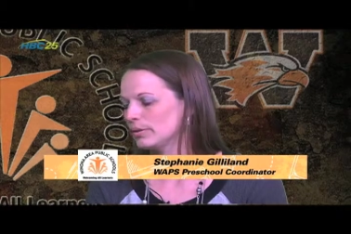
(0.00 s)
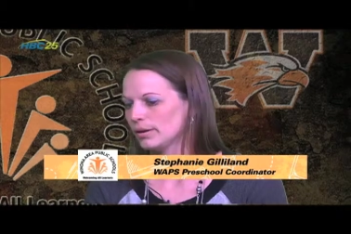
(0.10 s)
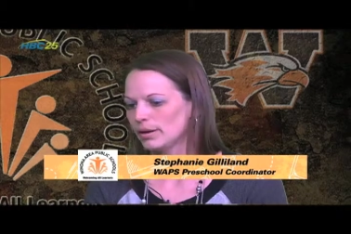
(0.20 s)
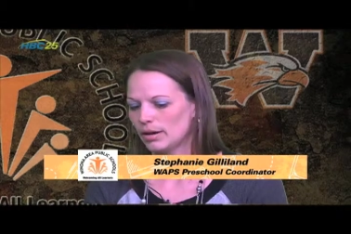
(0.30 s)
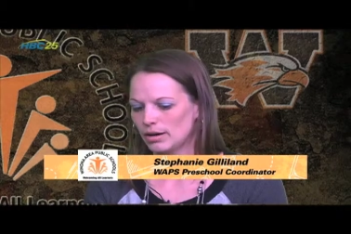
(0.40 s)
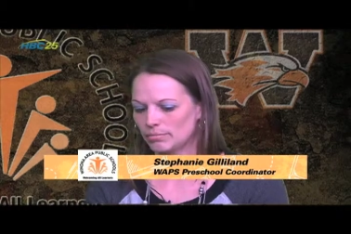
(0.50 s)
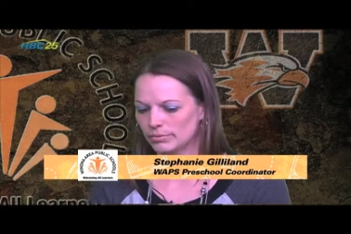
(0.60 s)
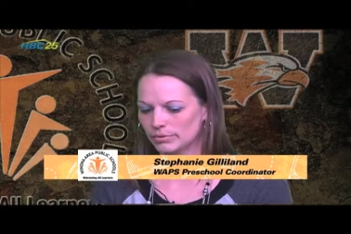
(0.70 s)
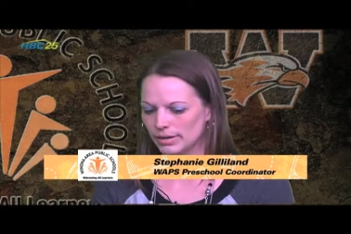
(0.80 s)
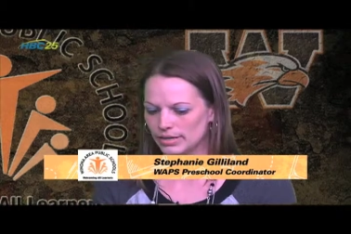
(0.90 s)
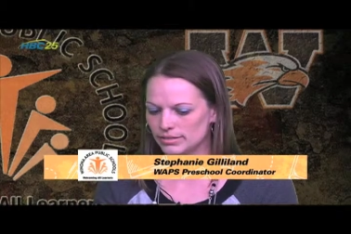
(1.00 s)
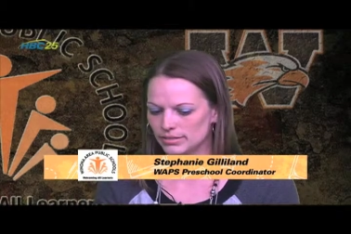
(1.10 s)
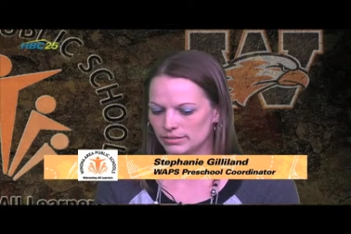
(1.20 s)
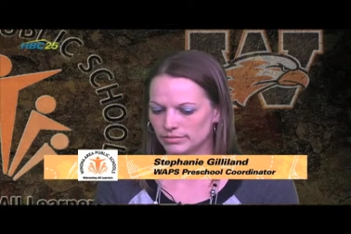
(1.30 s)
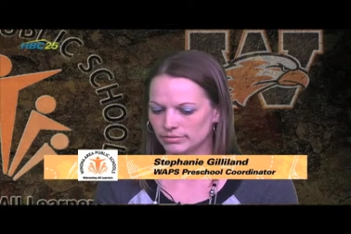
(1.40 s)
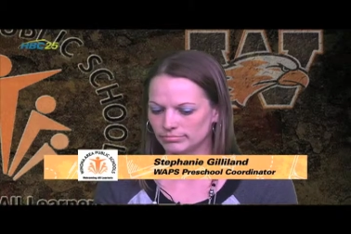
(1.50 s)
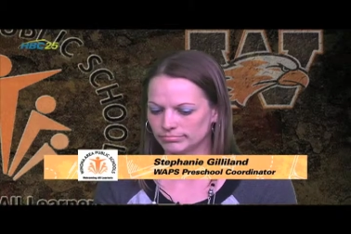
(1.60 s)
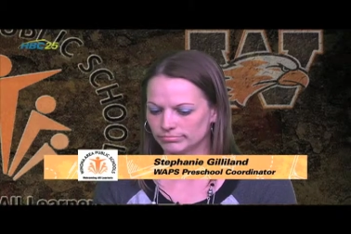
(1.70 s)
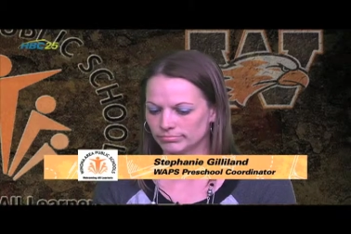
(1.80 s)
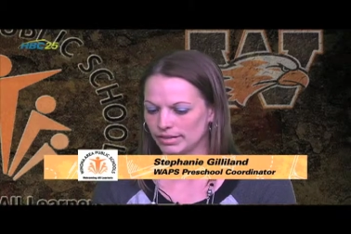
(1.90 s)
it's a um, great
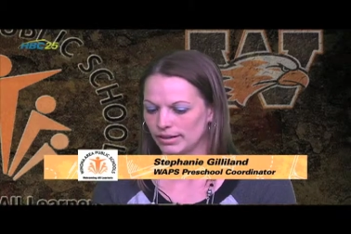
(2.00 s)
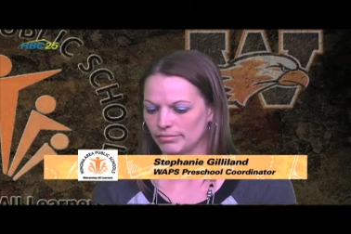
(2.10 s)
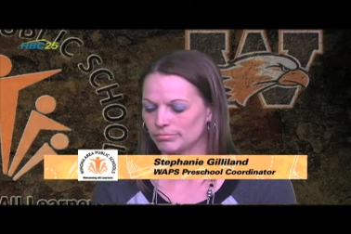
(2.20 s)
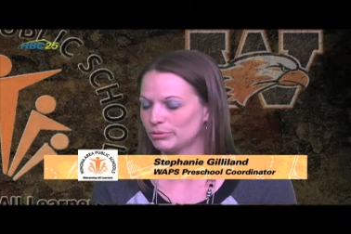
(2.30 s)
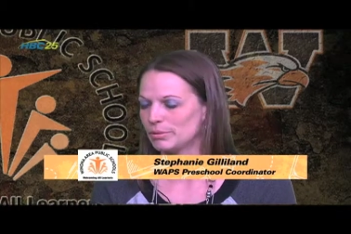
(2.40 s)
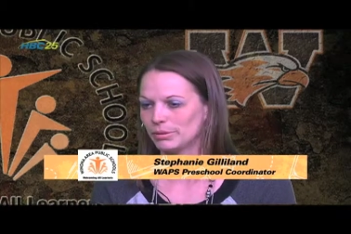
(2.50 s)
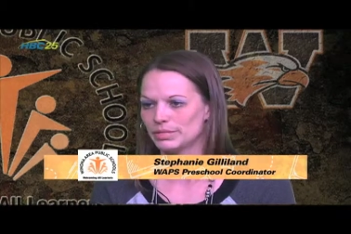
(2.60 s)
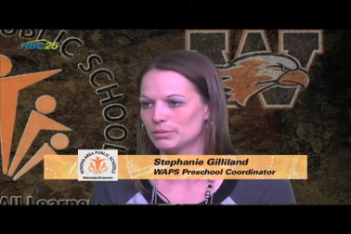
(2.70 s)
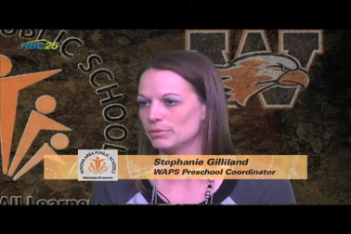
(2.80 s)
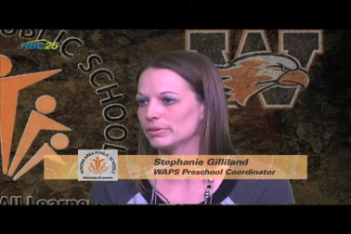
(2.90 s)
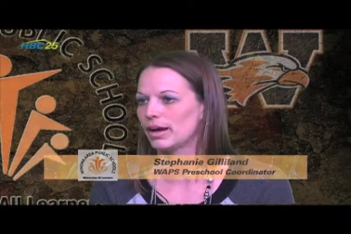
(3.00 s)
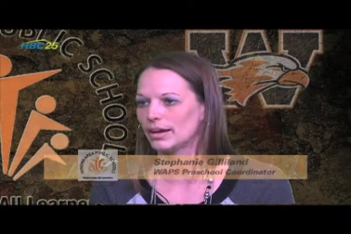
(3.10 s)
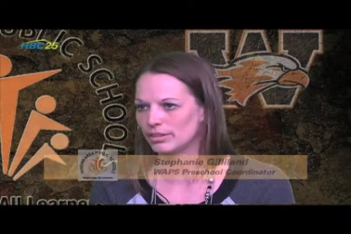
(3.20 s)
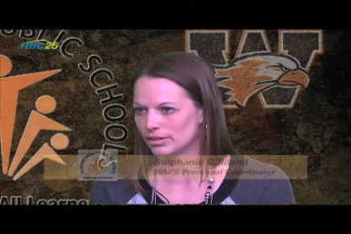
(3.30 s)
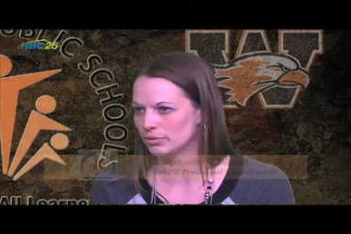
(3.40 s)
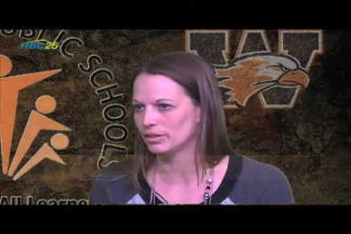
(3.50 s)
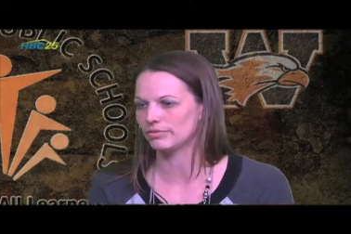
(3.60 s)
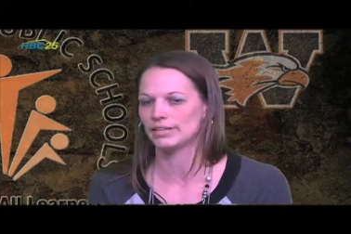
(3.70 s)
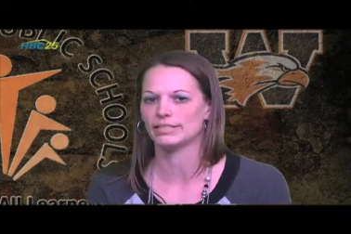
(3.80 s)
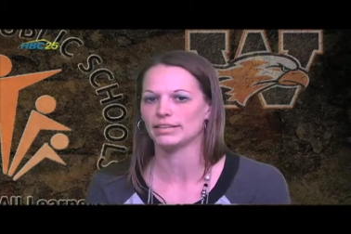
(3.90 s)
yeah, great place to be with highly
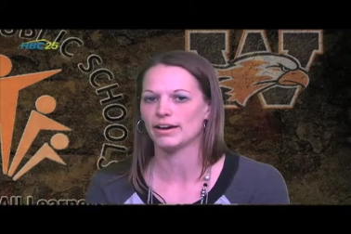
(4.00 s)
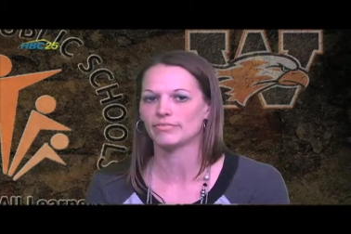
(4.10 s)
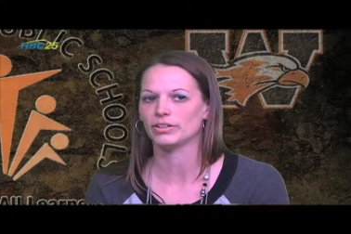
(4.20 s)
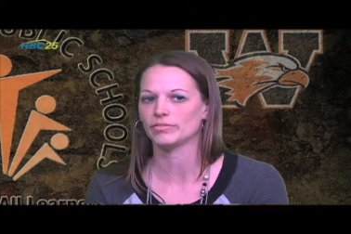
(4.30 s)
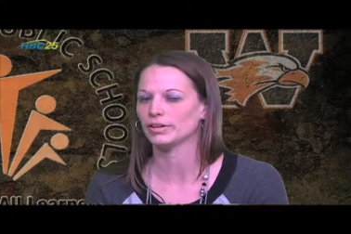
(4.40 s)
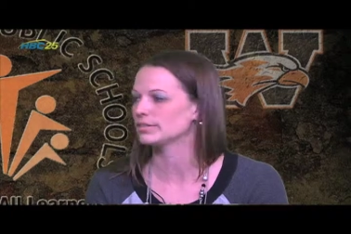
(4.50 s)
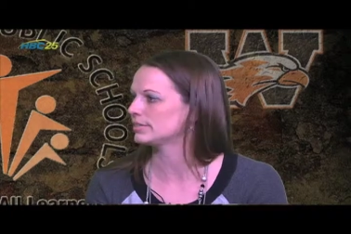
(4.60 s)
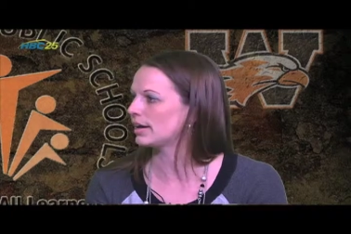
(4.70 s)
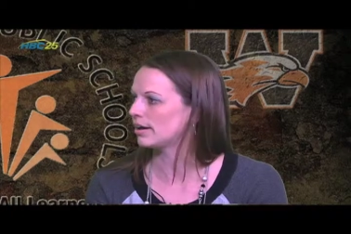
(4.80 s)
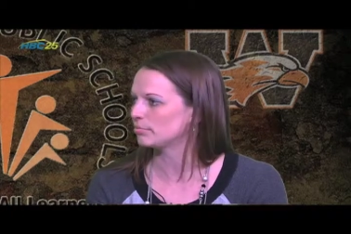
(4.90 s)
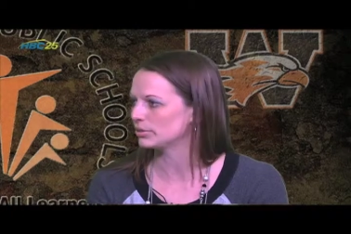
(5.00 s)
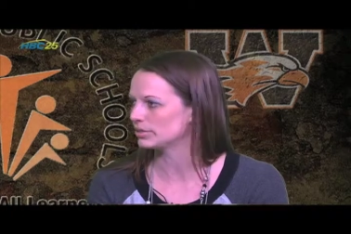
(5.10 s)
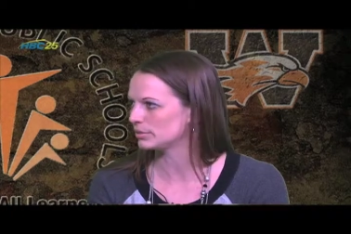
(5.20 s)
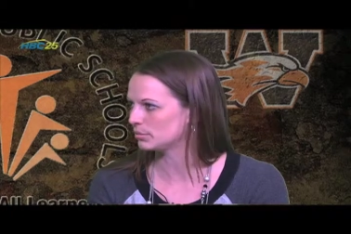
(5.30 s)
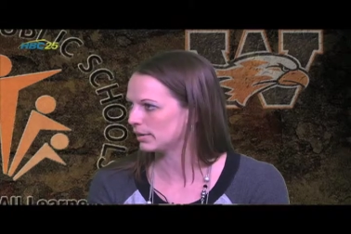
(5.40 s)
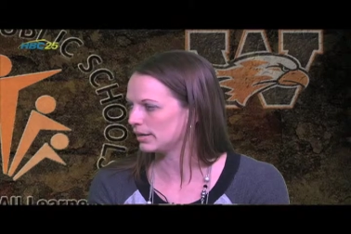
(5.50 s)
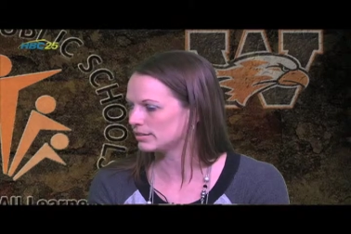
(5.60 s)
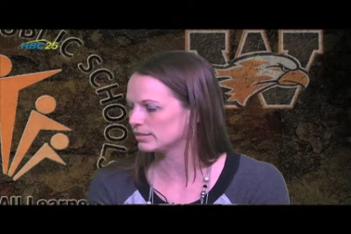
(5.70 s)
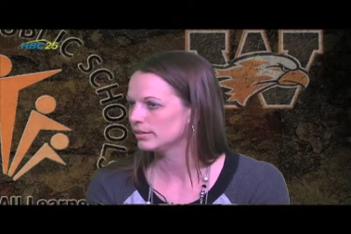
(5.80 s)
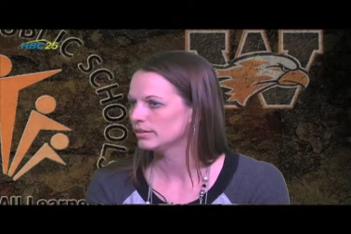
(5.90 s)
qualified staff. All of our staff okay. participate